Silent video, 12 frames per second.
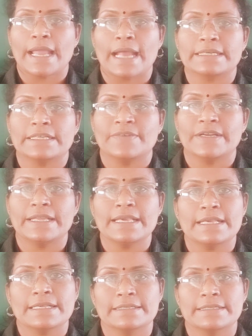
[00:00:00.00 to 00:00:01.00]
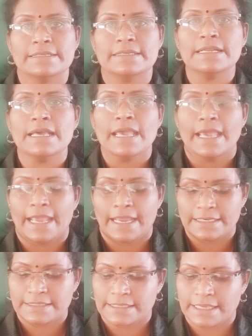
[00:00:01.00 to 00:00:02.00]
one activity is there,
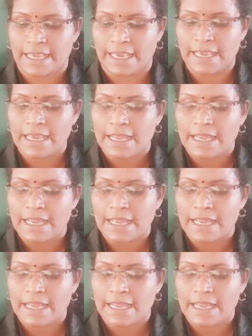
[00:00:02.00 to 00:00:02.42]
8A,